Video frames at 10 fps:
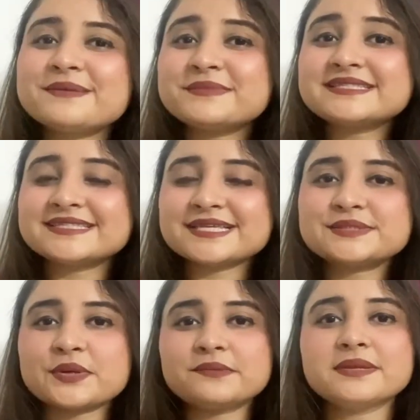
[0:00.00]
6th
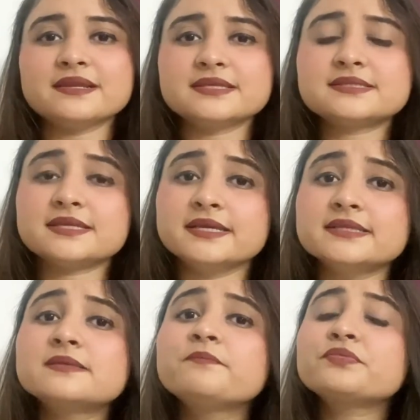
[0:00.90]
on my list is
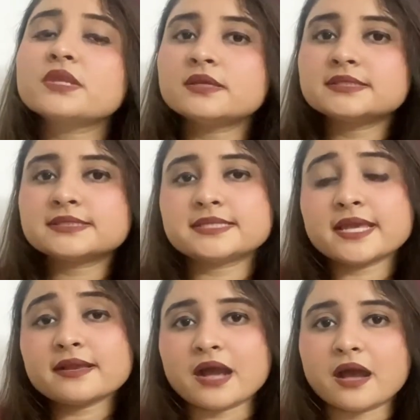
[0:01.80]
stay
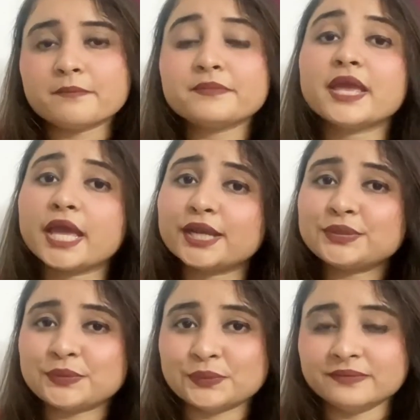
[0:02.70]
calm and
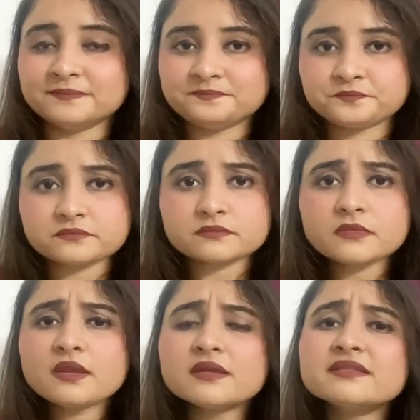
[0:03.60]
cool.
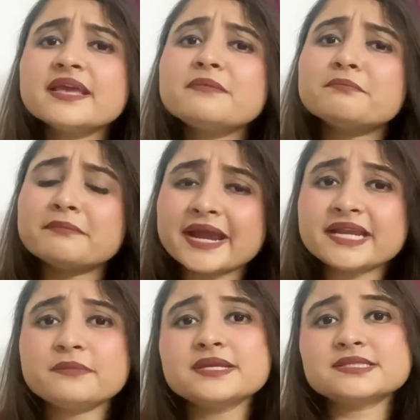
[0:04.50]
There might be
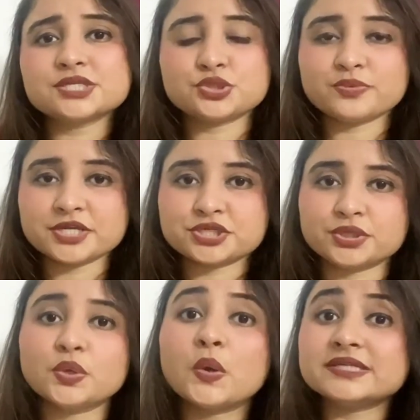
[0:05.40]
a situation
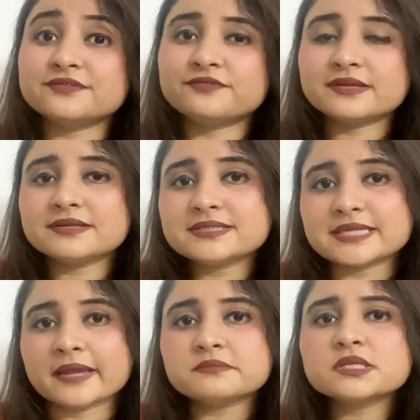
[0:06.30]
or difficult
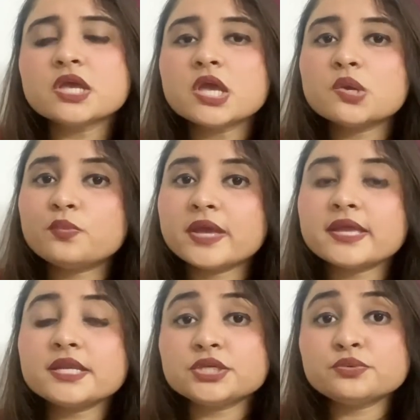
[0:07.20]
times where
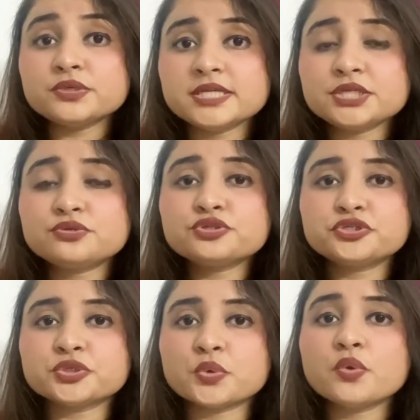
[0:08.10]
you need to
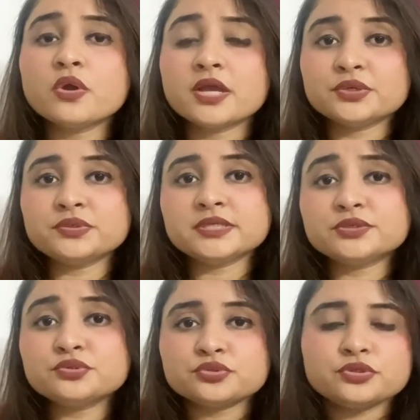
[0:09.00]
show you do
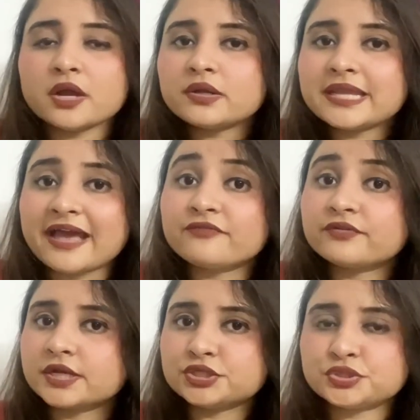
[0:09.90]
not have
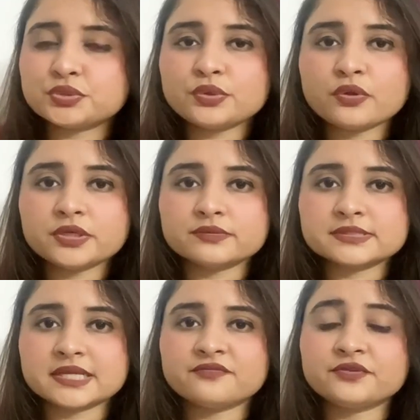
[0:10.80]
control on yourself.
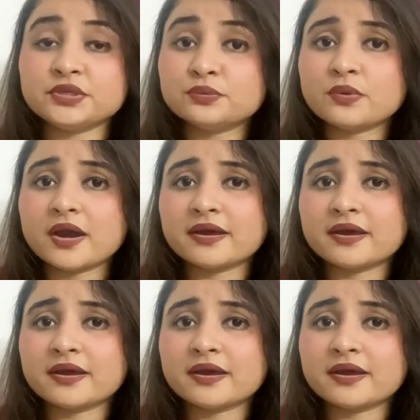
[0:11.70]
You are